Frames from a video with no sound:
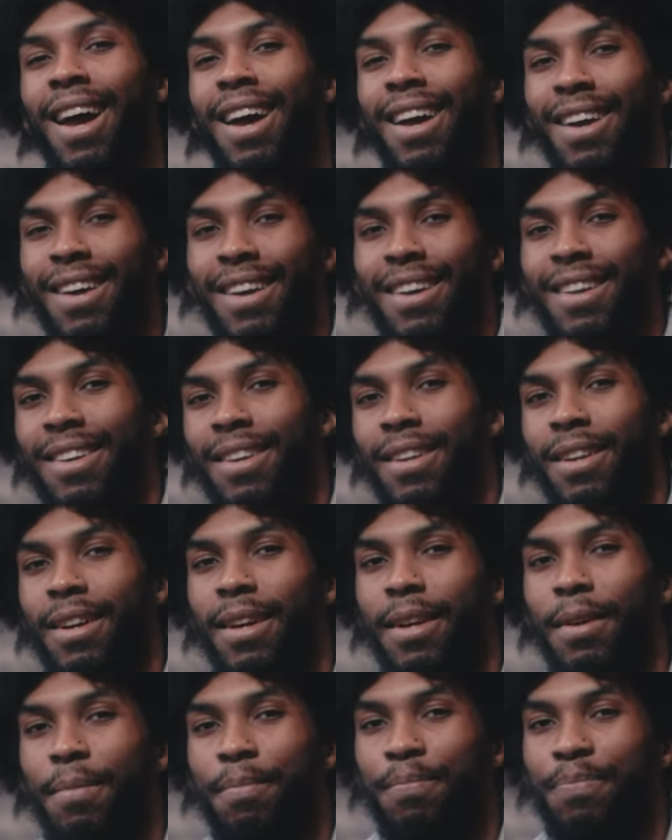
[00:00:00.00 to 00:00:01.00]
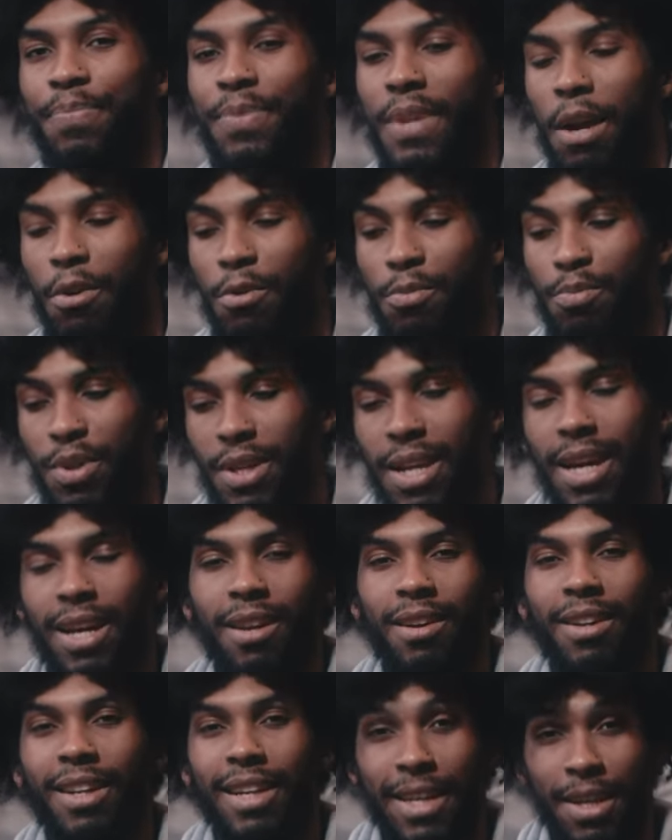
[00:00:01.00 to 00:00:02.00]
And then I would put
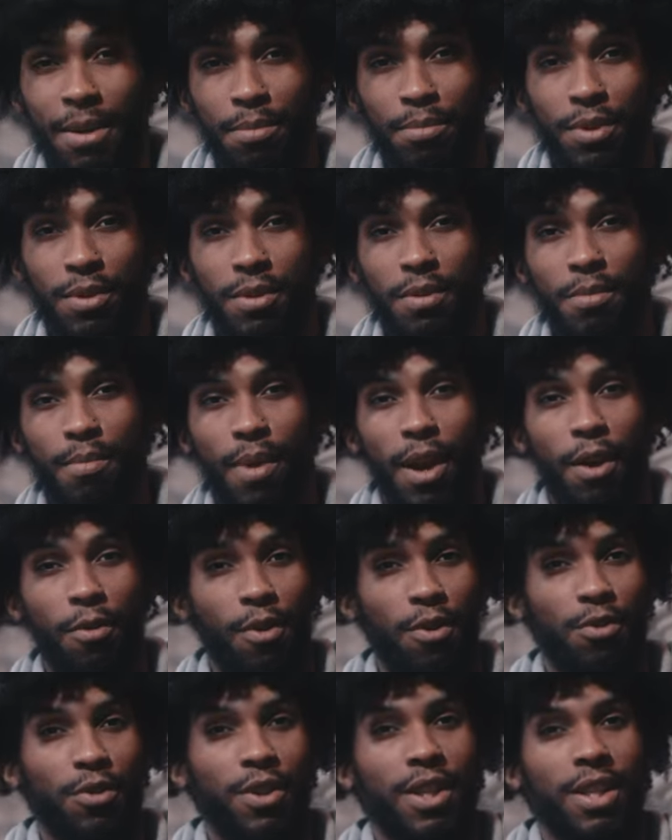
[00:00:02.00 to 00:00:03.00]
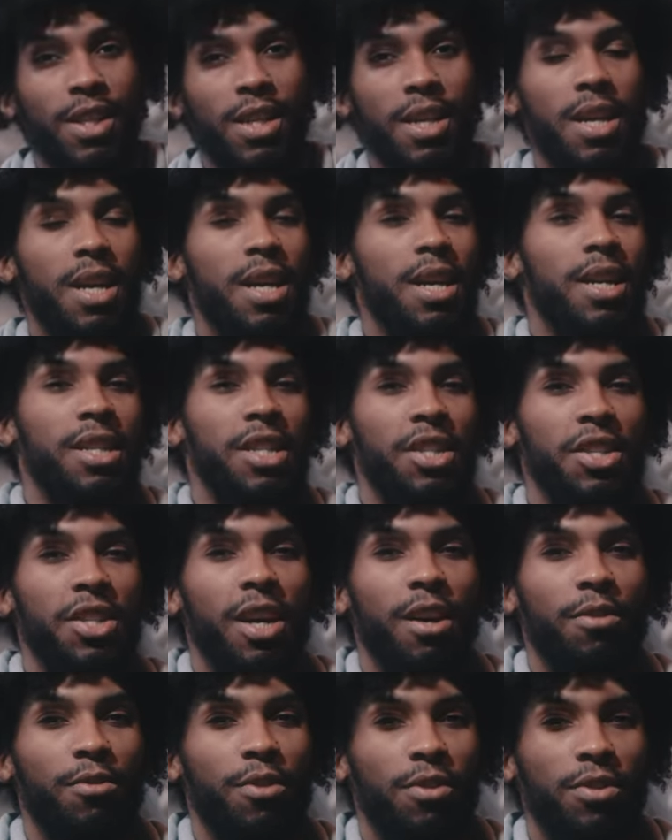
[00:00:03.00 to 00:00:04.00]
that on a gimbal, my Ronin, DJI
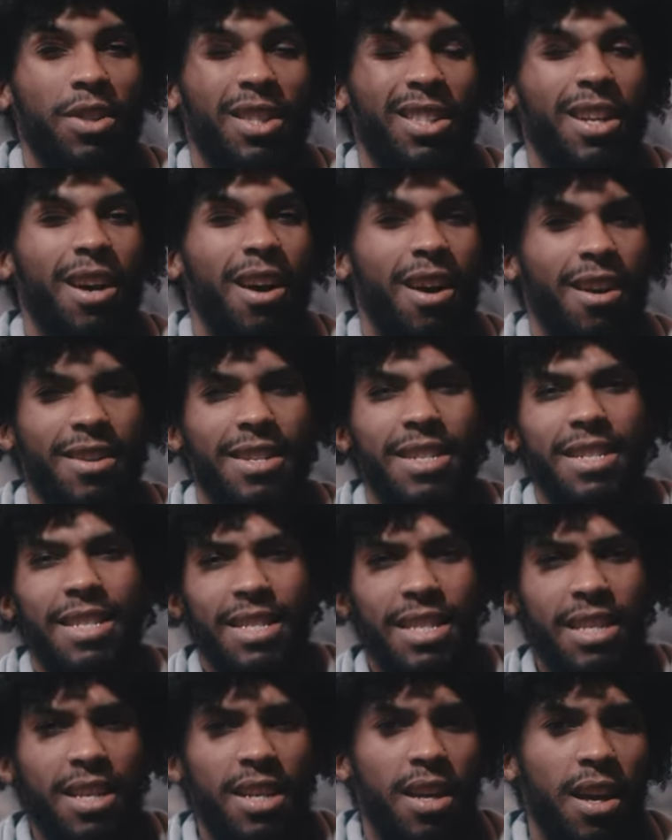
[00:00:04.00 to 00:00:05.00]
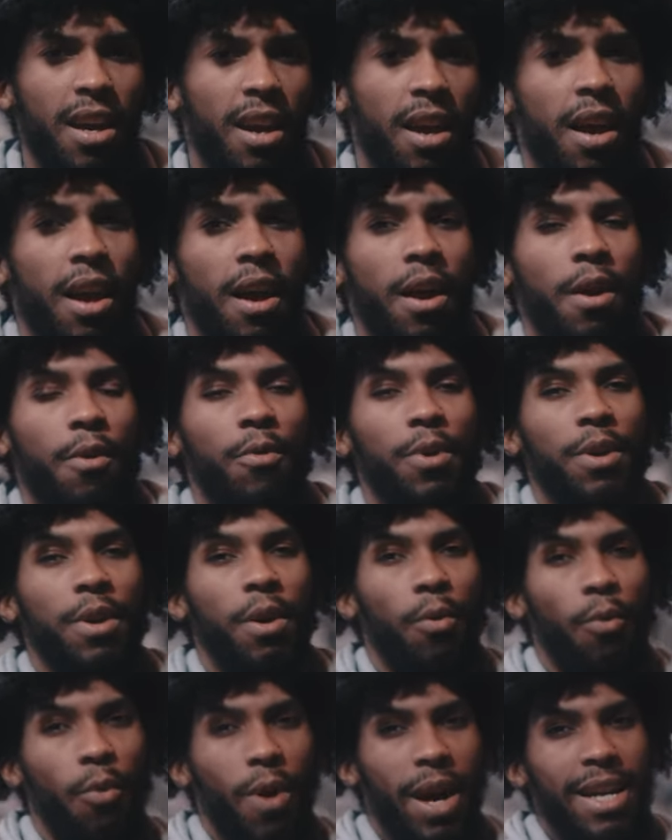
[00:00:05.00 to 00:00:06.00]
Ronin RSC, with
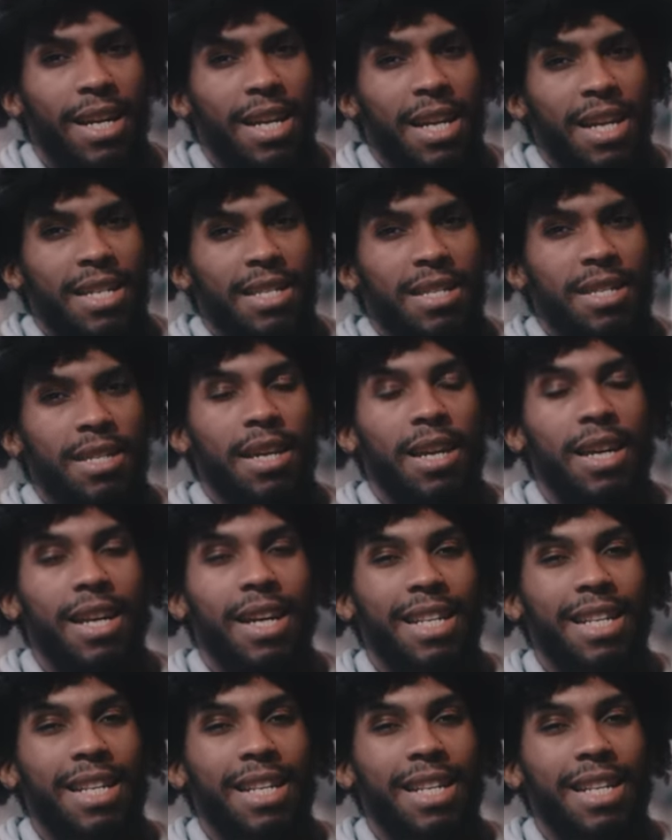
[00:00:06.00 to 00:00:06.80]
a wide lens,